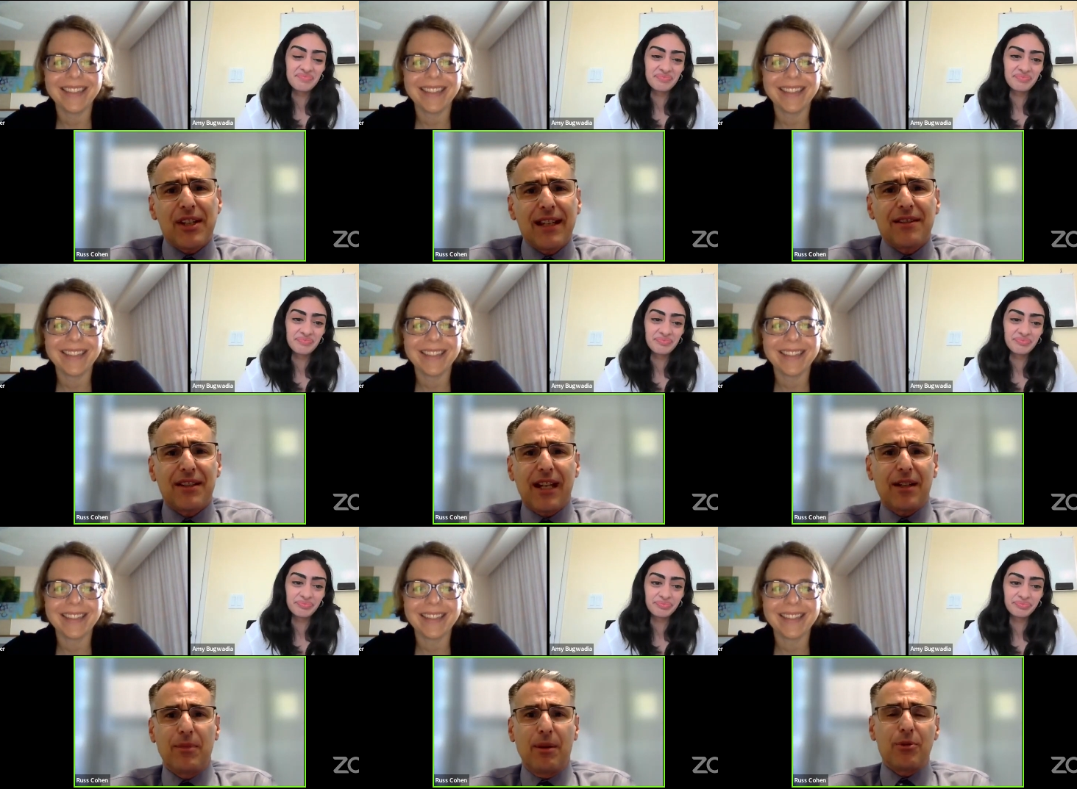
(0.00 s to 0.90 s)
Speaker 1: saying is
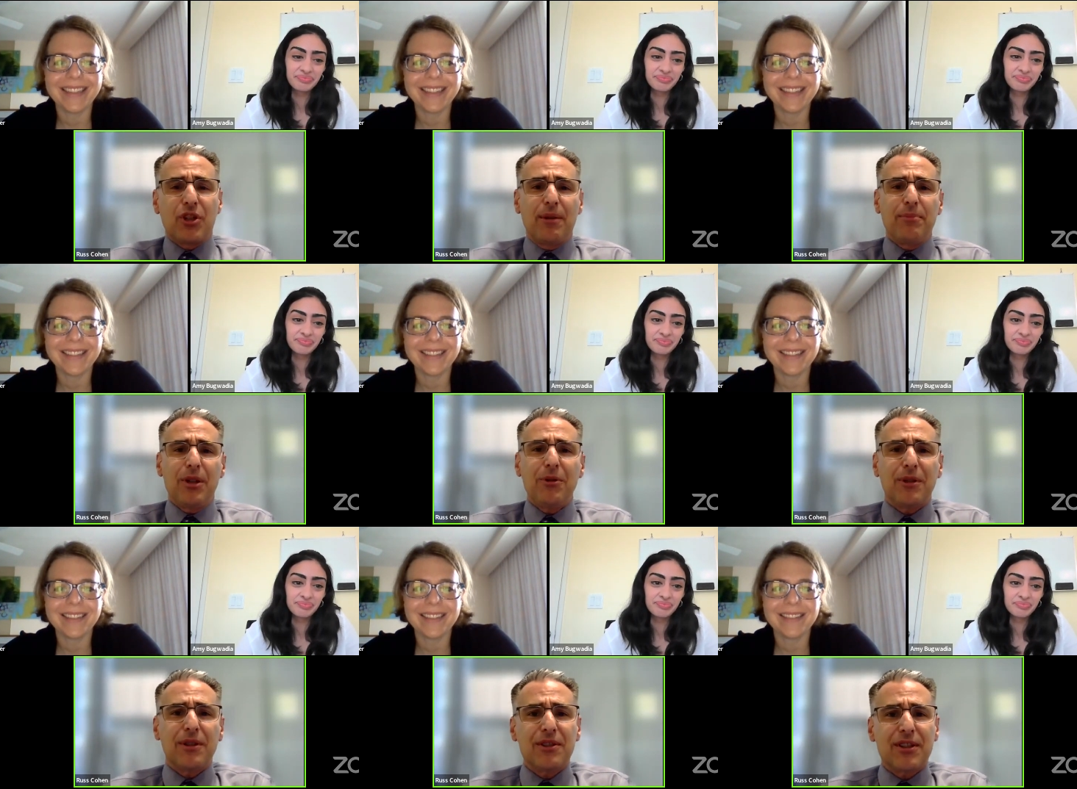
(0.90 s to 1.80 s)
that mumbo jumbo,
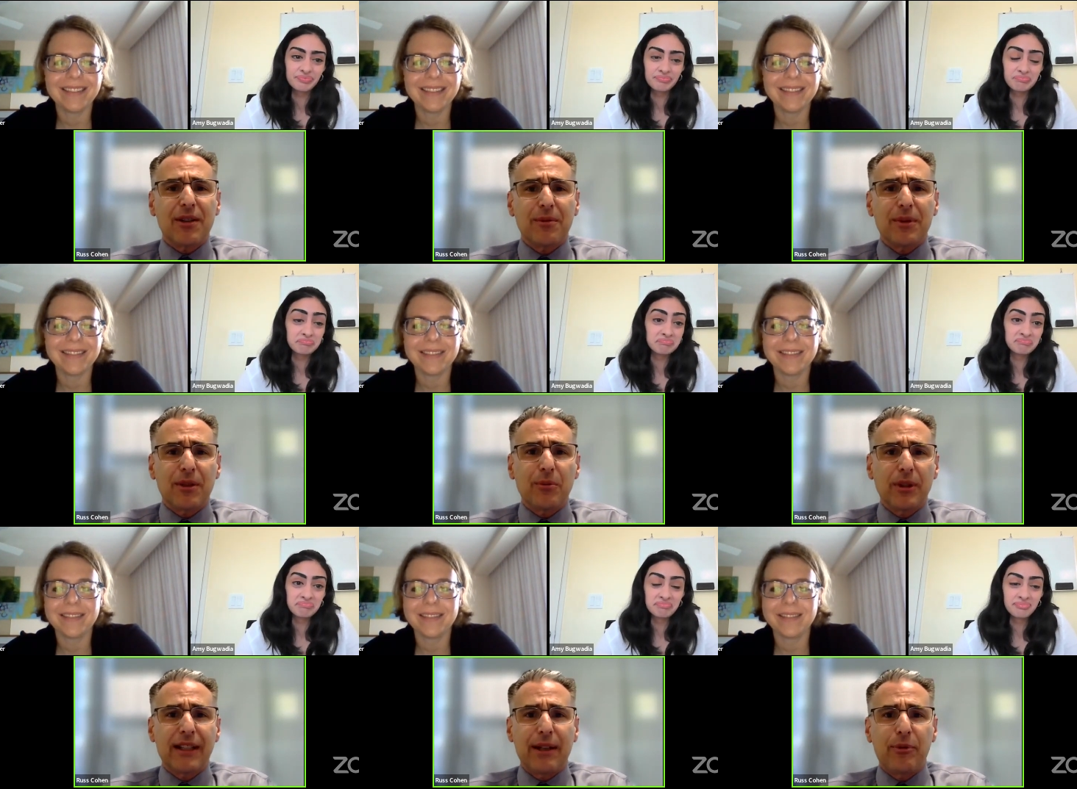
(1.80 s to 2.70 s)
or is there, there
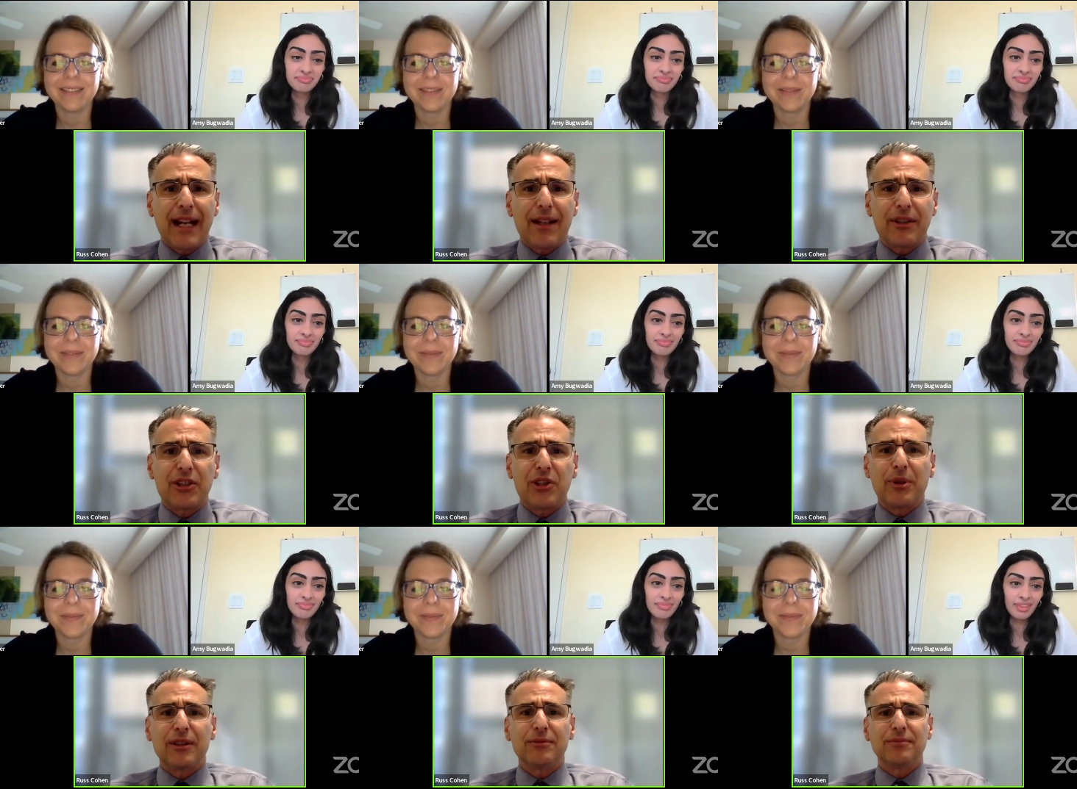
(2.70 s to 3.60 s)
really reality
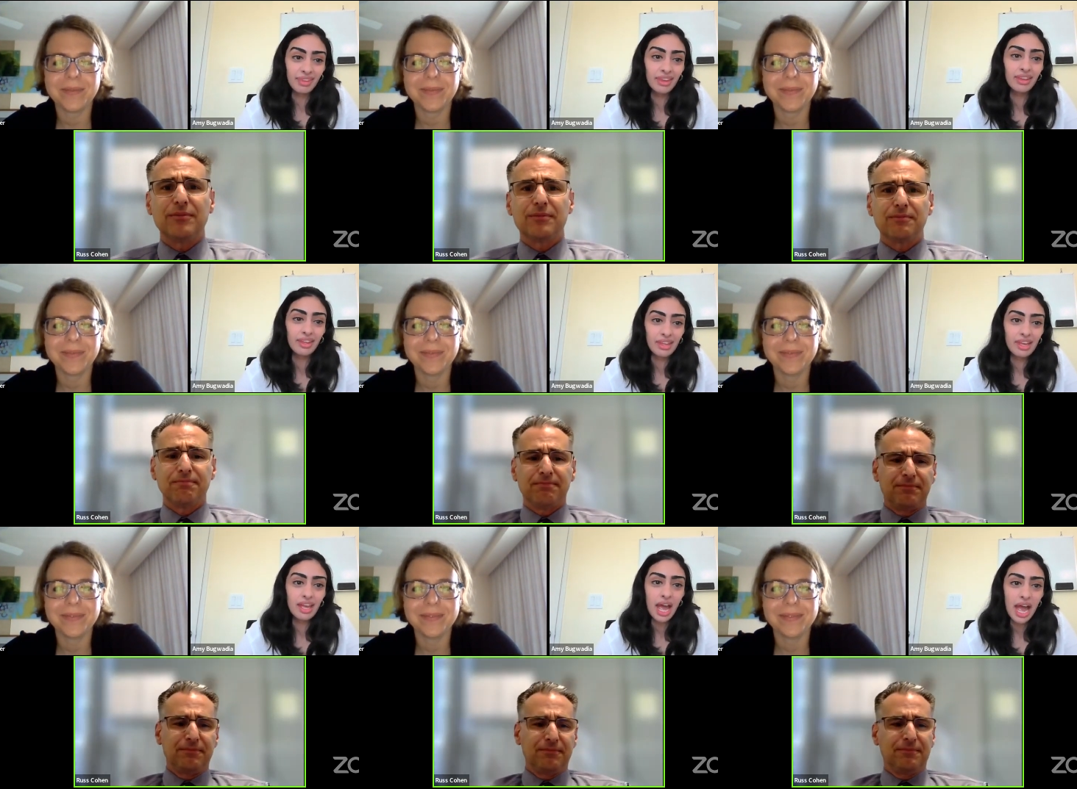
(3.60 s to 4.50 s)
to it?
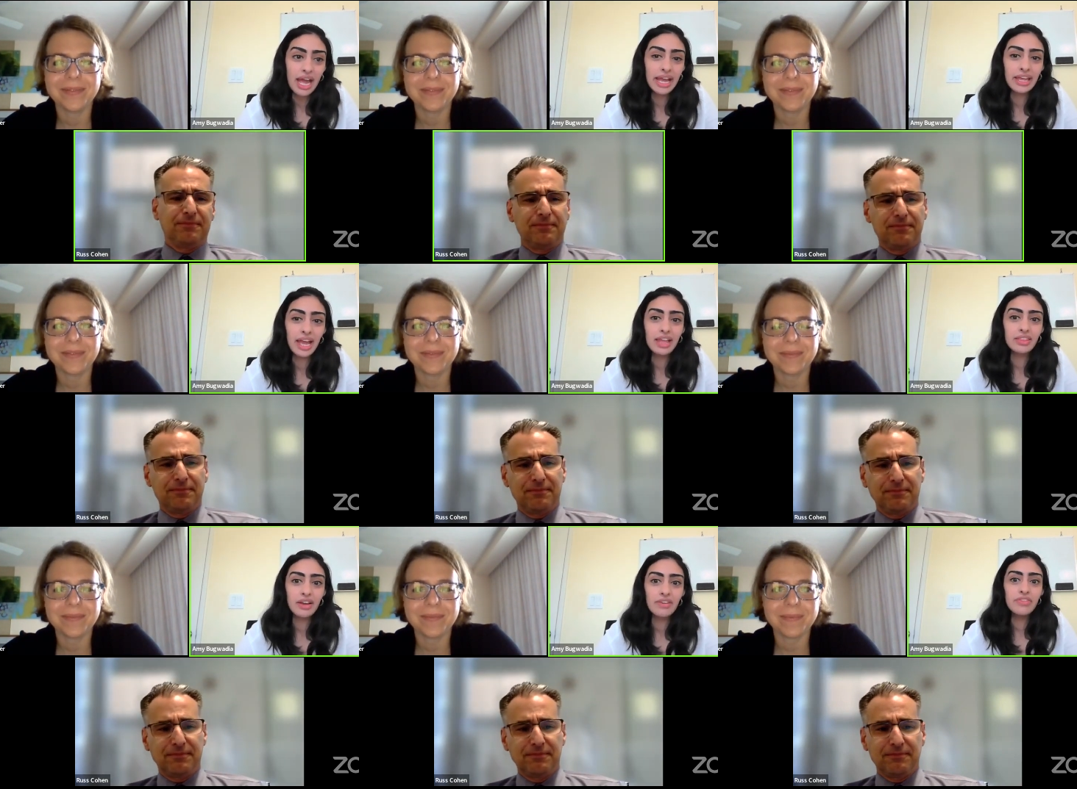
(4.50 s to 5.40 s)
Speaker 2: I
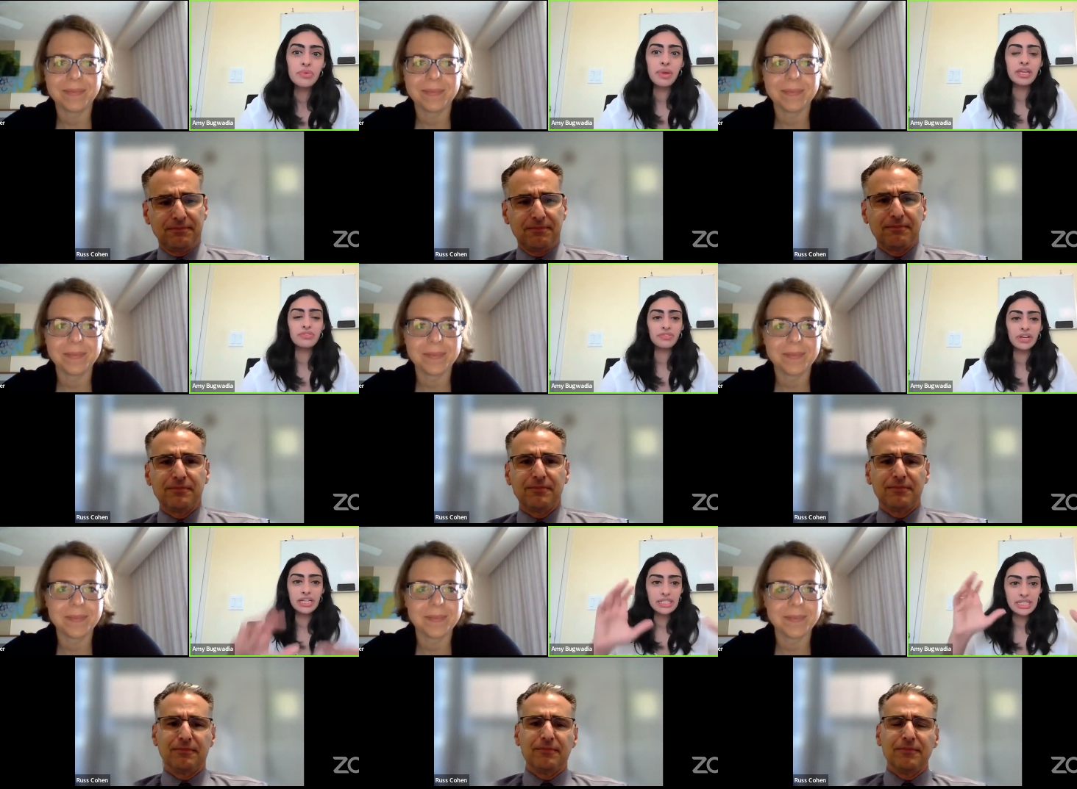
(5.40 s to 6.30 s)
I love the way you
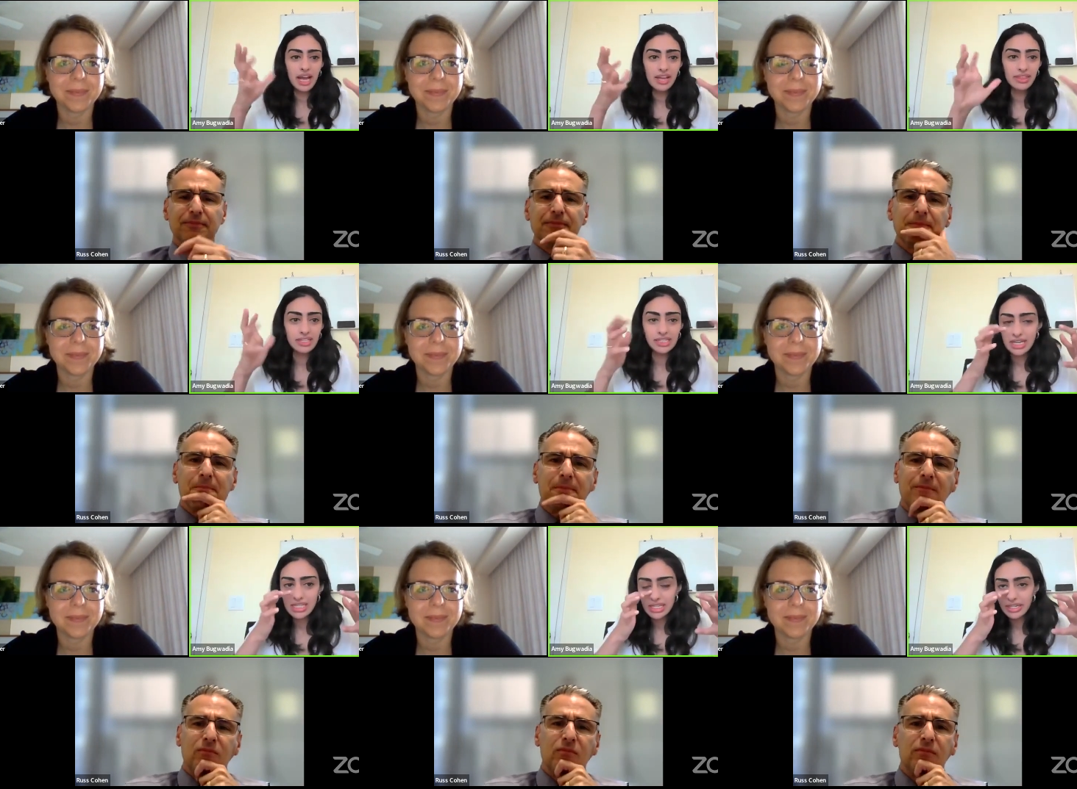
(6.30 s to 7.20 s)
phrase that.
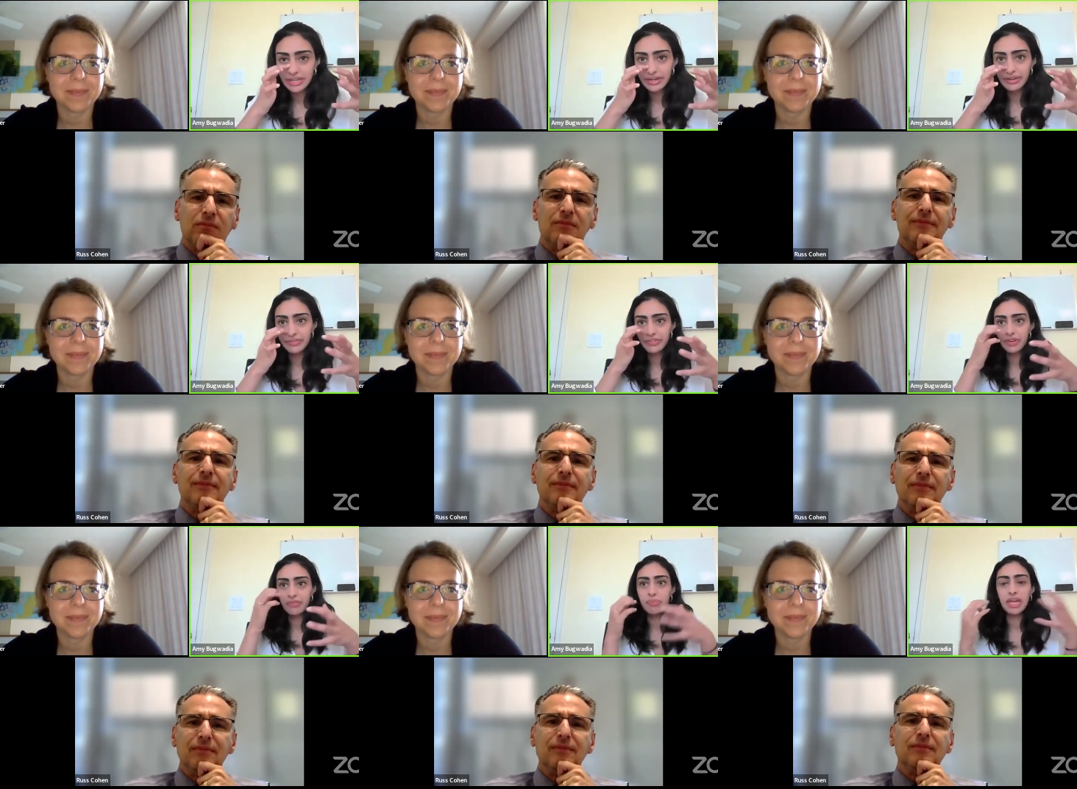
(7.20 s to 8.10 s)
This idea of
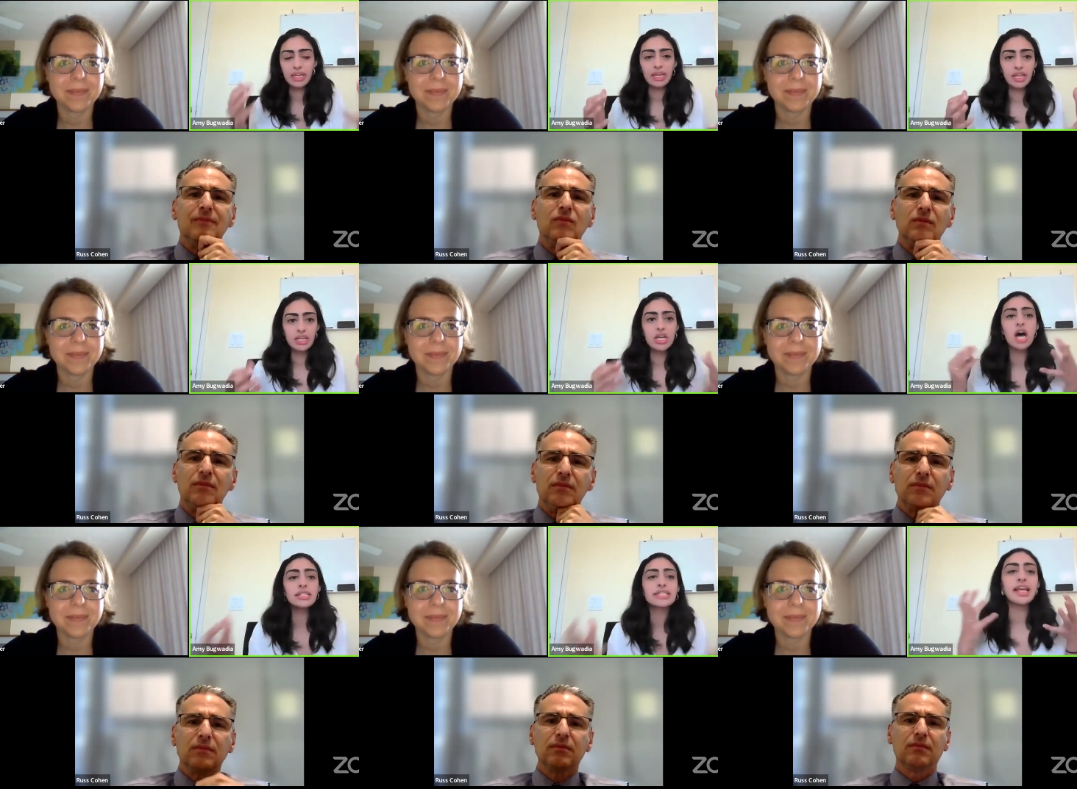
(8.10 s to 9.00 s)
of picking, like
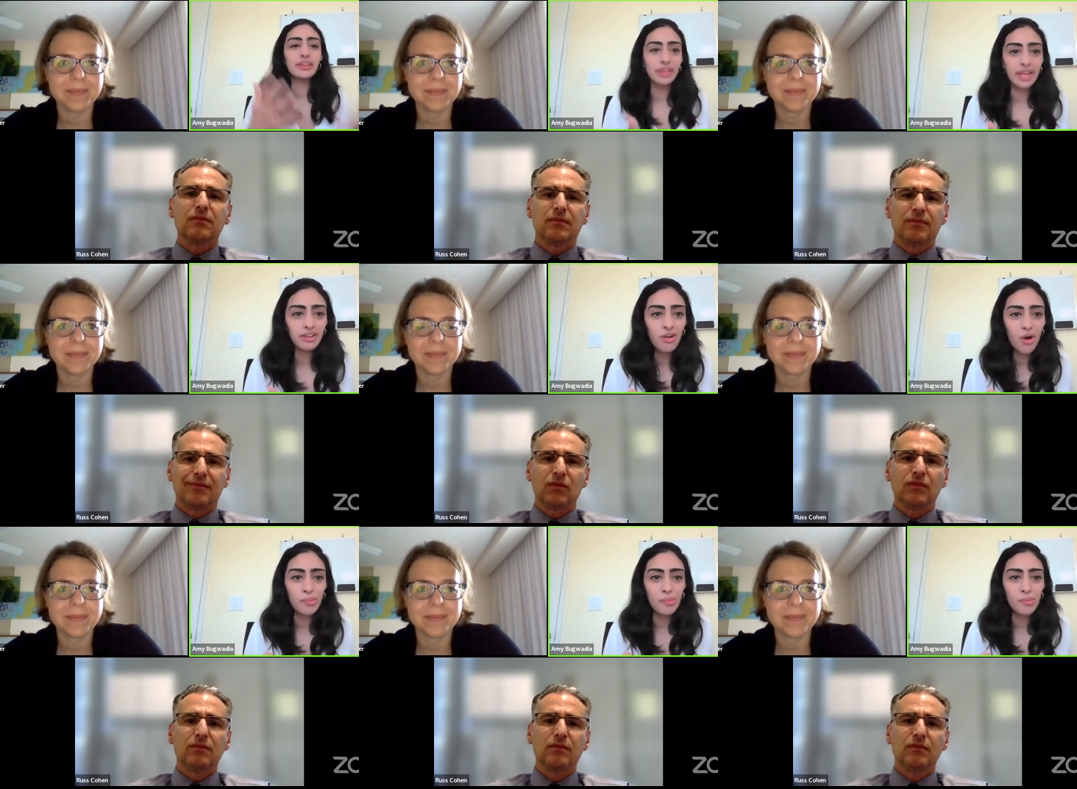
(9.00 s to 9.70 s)
not settling,